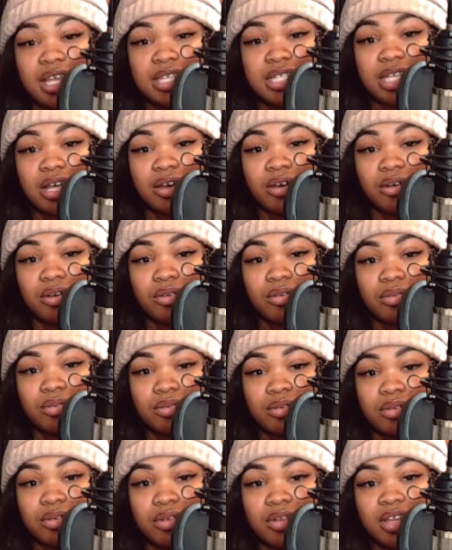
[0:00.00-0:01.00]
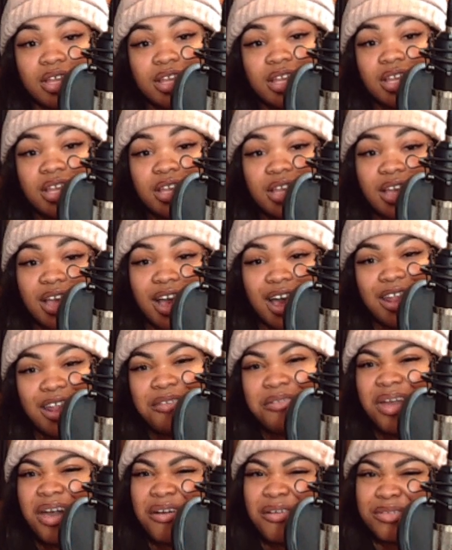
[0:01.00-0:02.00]
Mm. So mm. I
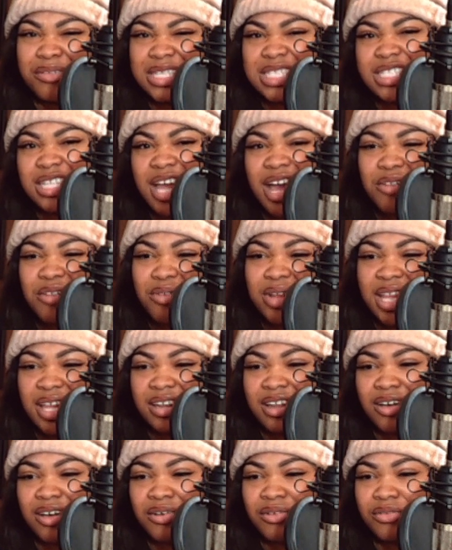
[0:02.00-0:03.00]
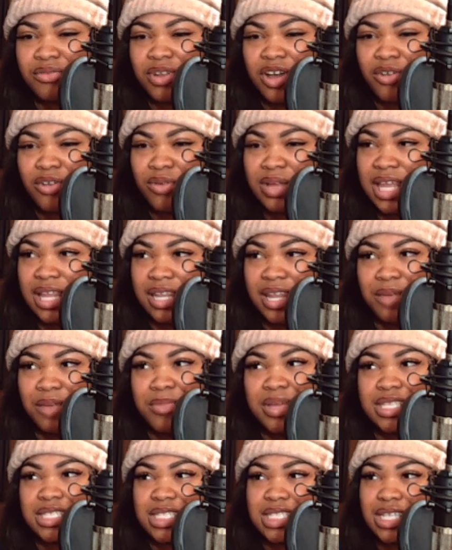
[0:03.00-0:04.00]
don't know. It's not really no no really
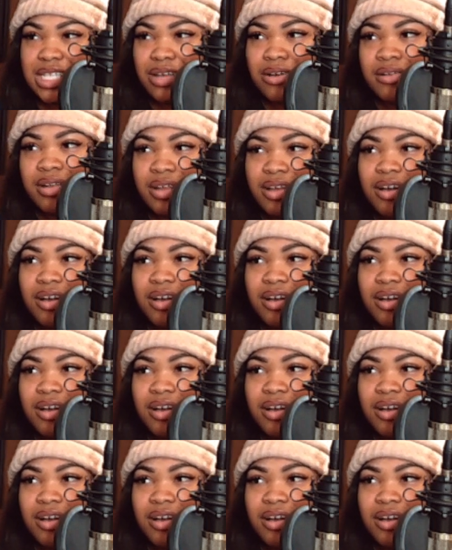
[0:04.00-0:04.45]
limits on, so